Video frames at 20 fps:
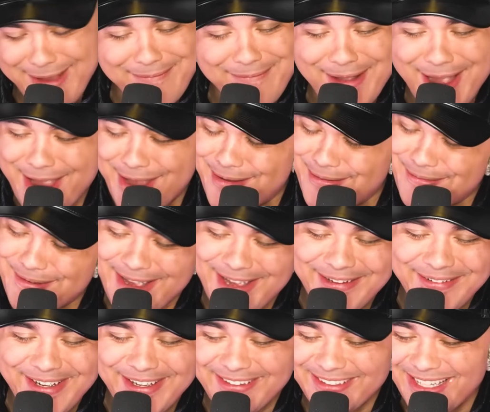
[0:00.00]

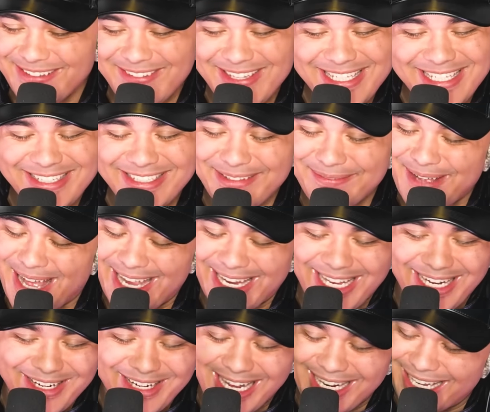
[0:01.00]
Let me hear them. I
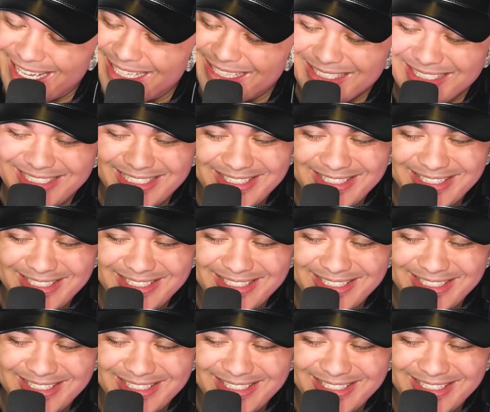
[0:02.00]
gotta look at the